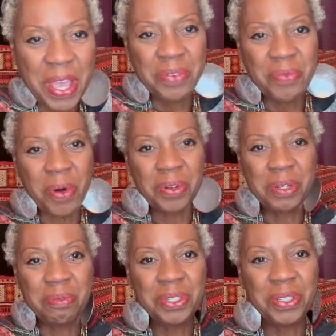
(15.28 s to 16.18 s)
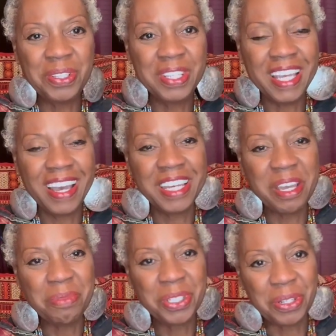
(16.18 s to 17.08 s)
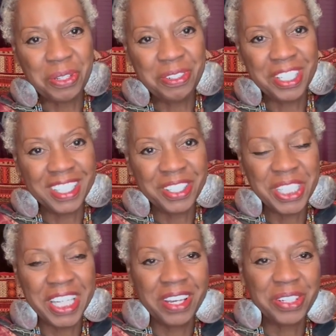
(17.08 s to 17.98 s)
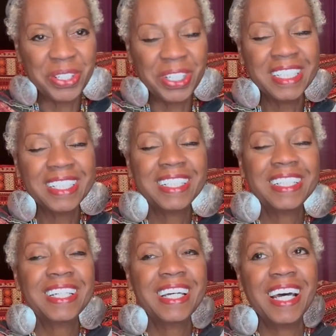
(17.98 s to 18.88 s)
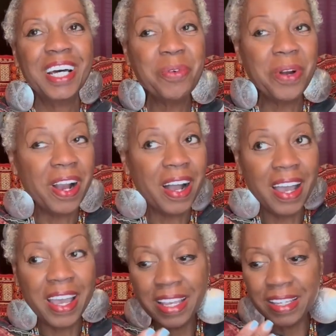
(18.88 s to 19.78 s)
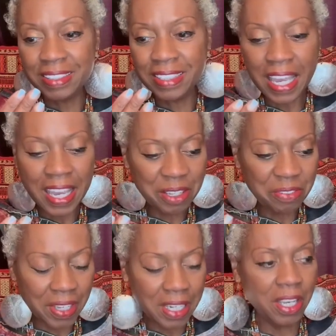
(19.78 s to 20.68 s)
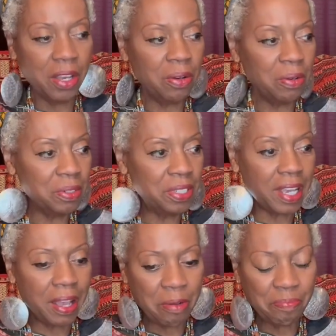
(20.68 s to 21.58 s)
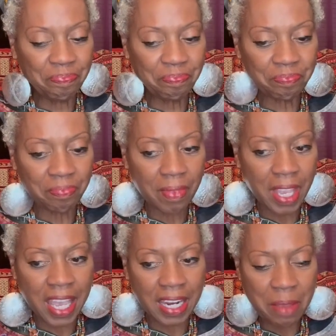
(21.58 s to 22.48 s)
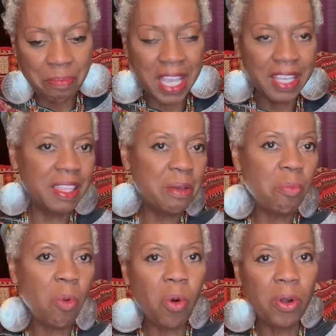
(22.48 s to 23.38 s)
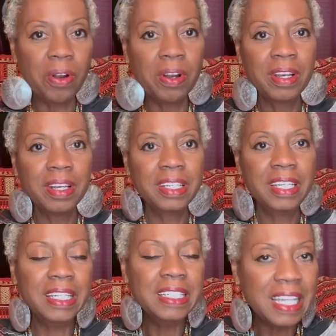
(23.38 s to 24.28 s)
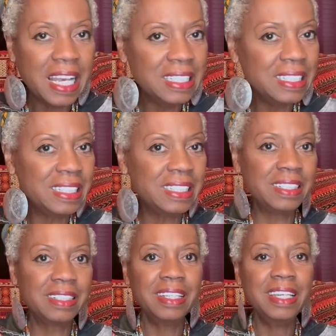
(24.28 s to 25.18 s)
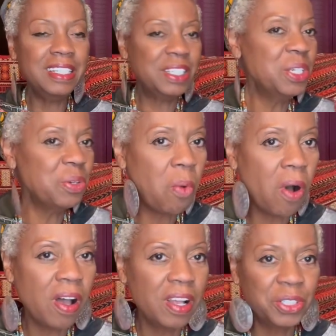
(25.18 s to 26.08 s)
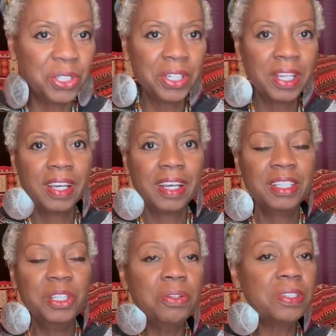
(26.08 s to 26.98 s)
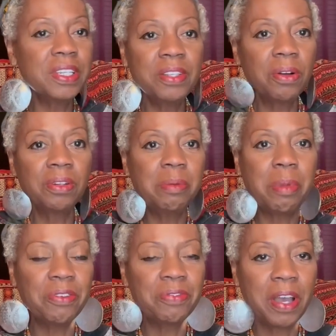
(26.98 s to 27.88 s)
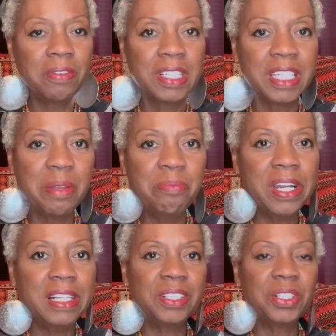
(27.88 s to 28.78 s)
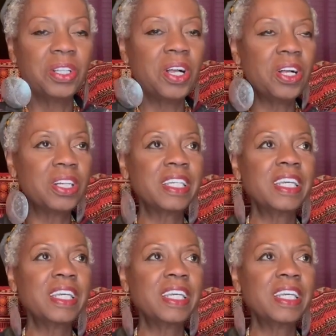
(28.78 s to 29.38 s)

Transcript: and welcome to the I Am Solution channel, where I take videos and I make them more condensed, easy to watch. Usually they're only about 5 or 10 minutes long,